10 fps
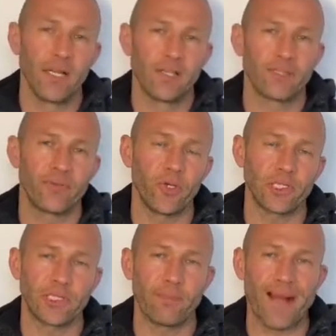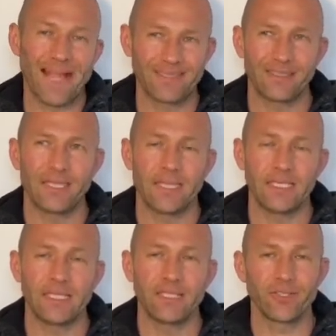So firstly, the Master
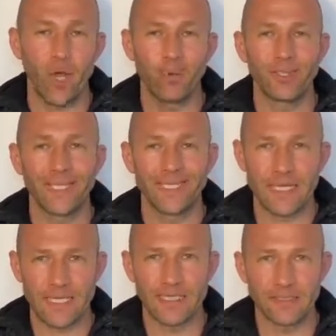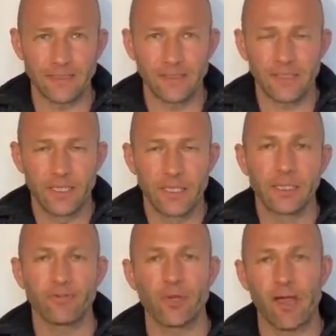Key is only needed
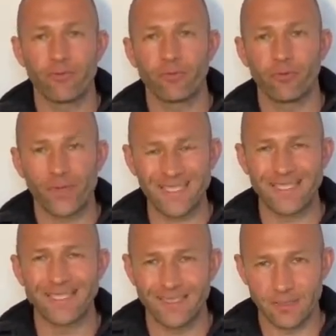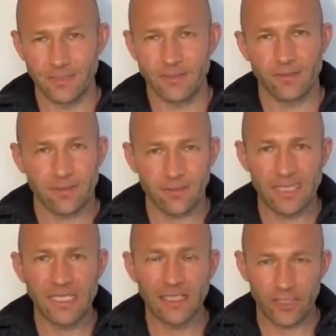if you have Resonance
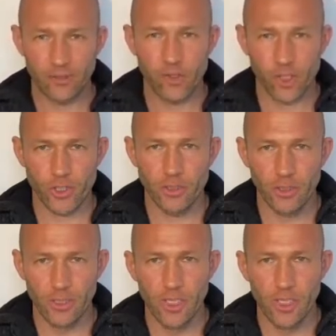Healy Edition